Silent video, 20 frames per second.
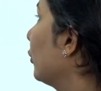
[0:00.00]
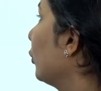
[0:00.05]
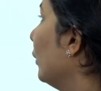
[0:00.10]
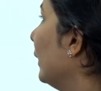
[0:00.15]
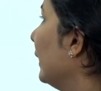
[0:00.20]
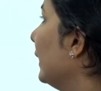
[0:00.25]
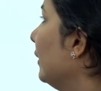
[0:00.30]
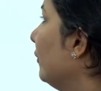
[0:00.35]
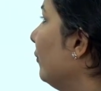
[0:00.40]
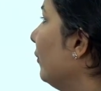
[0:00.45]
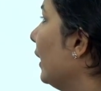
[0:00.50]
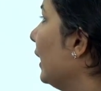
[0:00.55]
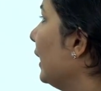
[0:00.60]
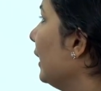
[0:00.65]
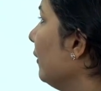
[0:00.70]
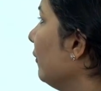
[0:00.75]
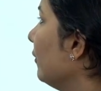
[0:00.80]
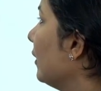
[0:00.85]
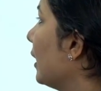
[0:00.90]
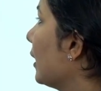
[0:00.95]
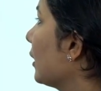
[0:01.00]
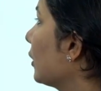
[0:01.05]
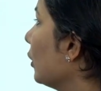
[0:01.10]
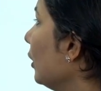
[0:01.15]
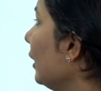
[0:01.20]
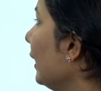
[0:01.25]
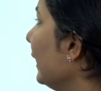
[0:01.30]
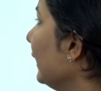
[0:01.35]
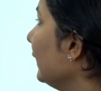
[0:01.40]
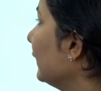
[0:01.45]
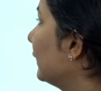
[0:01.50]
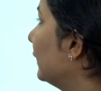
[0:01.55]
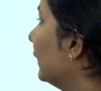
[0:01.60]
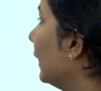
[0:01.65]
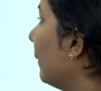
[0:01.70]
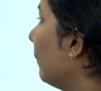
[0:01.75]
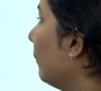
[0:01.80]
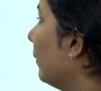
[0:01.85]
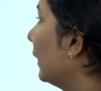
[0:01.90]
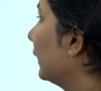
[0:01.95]
25. So let's
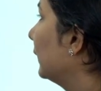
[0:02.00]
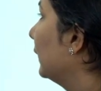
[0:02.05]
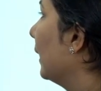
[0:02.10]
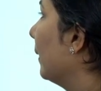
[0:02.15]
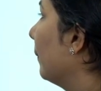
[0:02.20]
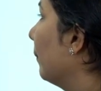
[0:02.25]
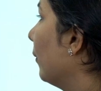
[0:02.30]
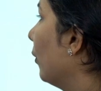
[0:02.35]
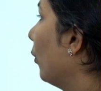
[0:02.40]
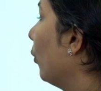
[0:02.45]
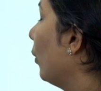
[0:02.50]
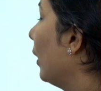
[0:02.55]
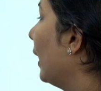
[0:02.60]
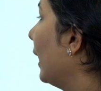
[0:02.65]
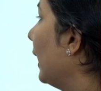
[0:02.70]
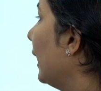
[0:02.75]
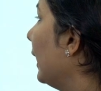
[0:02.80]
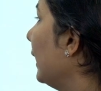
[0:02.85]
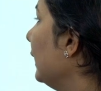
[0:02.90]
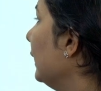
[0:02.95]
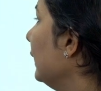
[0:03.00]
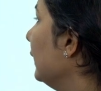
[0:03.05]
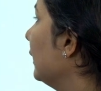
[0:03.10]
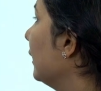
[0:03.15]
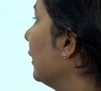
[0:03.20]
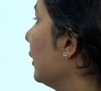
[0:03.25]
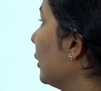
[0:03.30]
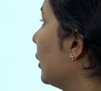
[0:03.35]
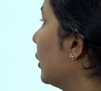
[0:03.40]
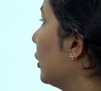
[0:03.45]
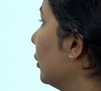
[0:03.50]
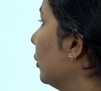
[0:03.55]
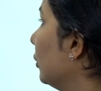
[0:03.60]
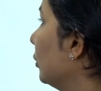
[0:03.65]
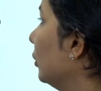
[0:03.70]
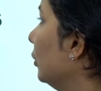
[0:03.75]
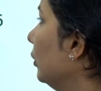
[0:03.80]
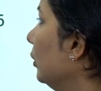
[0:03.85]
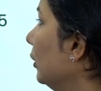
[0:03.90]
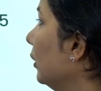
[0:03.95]
number them. 1,
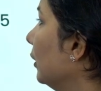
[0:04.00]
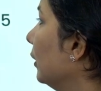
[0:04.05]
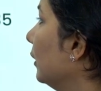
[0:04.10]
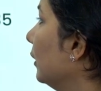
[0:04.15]
2,